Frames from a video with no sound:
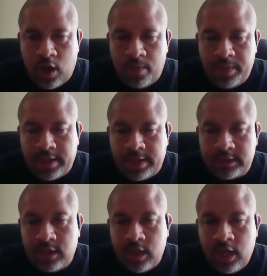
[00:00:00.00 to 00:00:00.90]

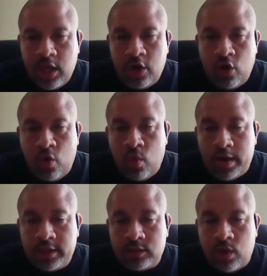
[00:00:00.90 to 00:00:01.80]
because no
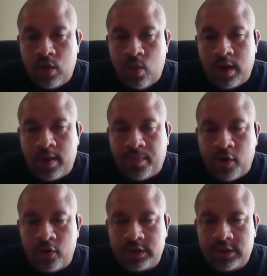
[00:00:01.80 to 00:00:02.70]
one is going to want to
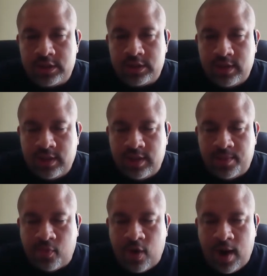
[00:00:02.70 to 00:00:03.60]
purchase the
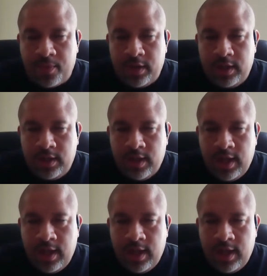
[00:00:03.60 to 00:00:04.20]
property